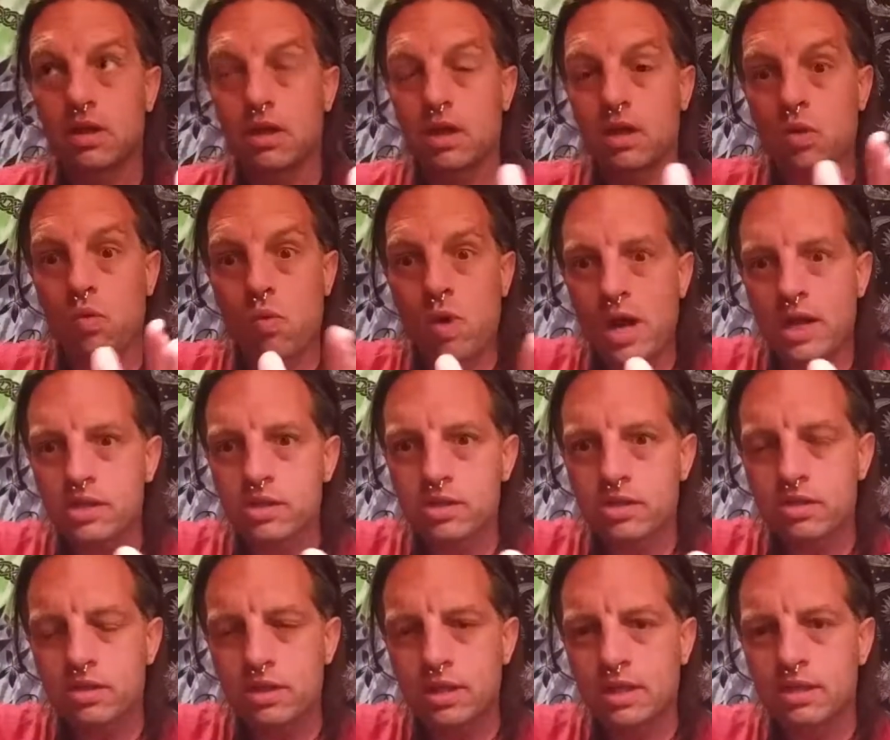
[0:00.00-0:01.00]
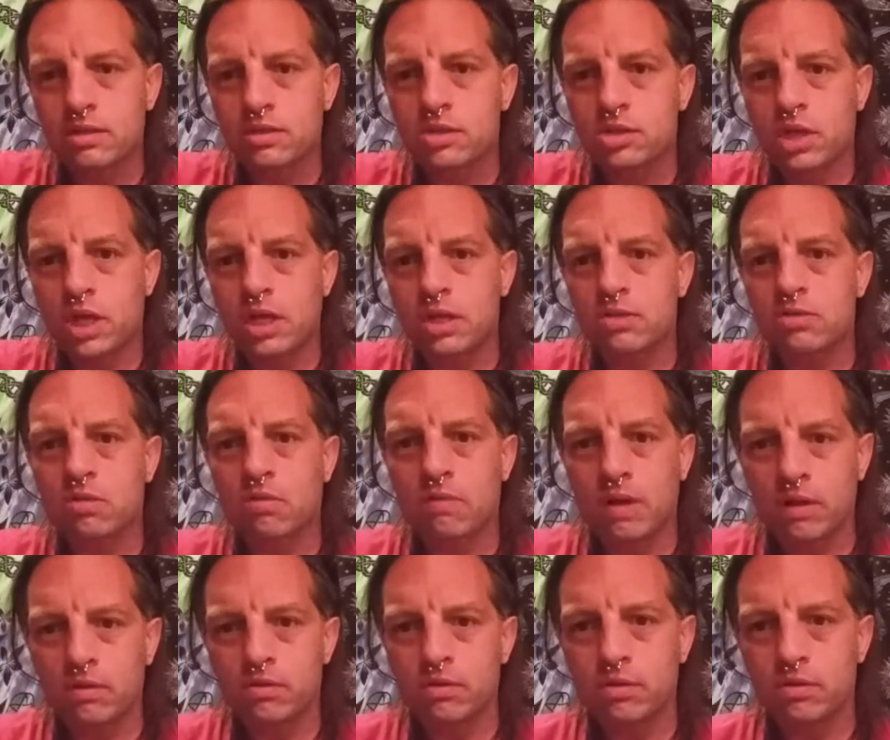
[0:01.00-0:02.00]
and watch things change
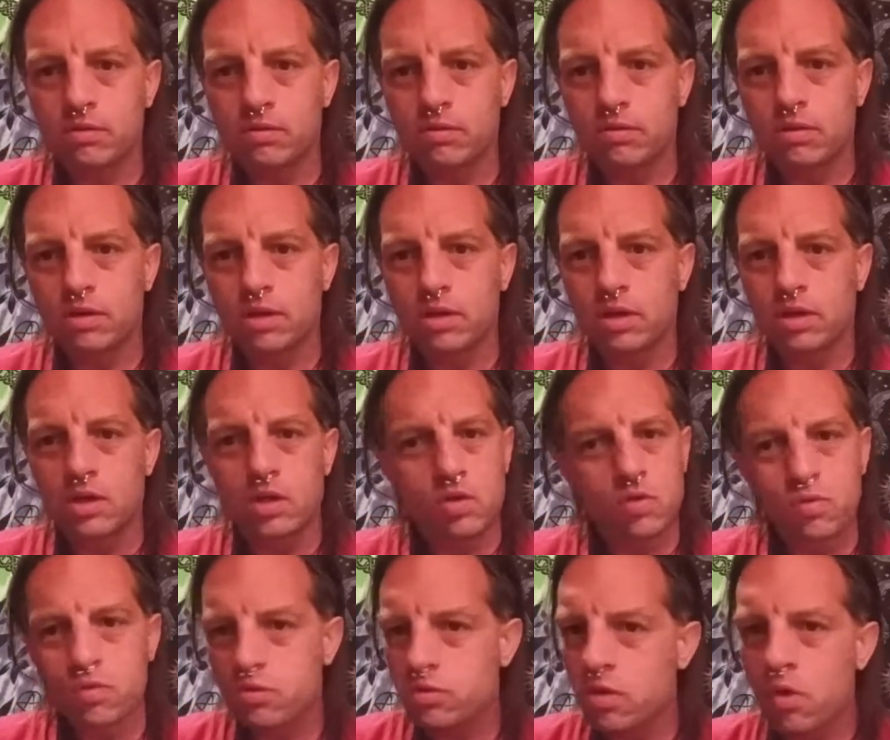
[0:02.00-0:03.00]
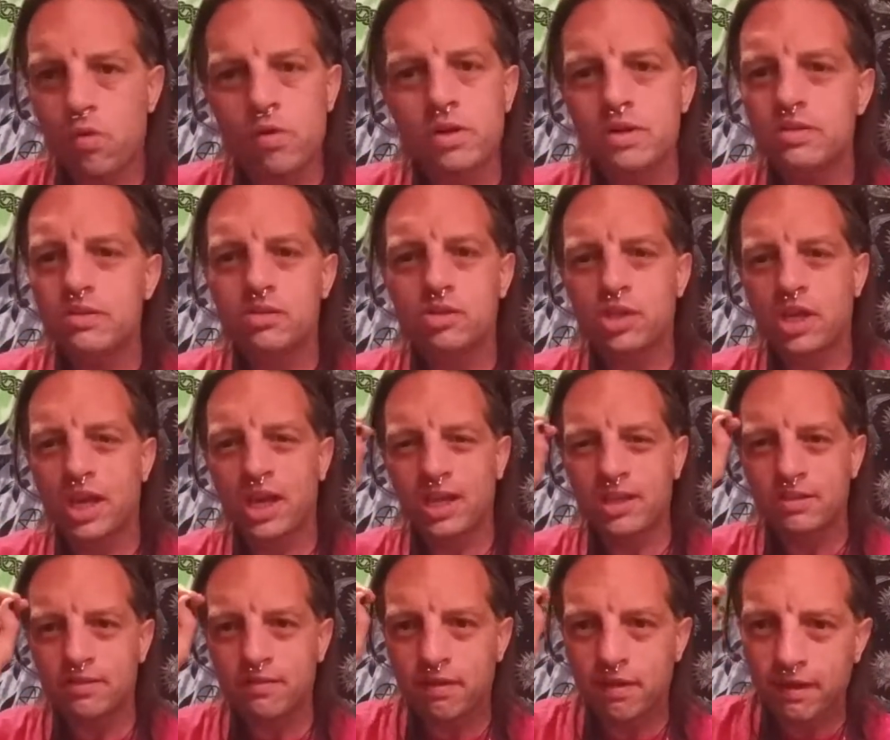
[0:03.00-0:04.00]
around you. You'll notice
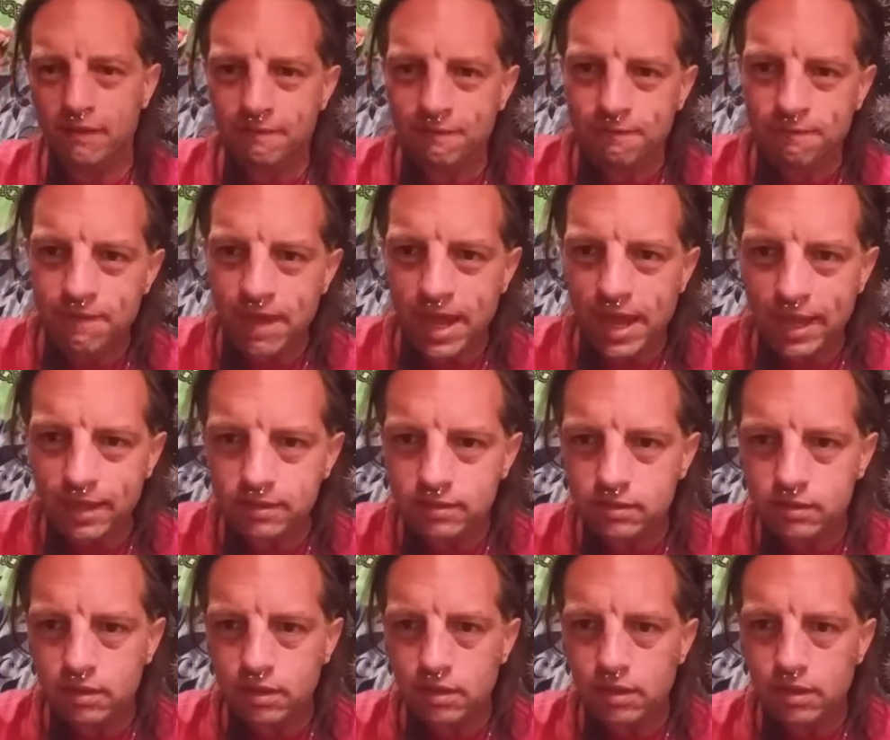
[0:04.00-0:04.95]
change very fast.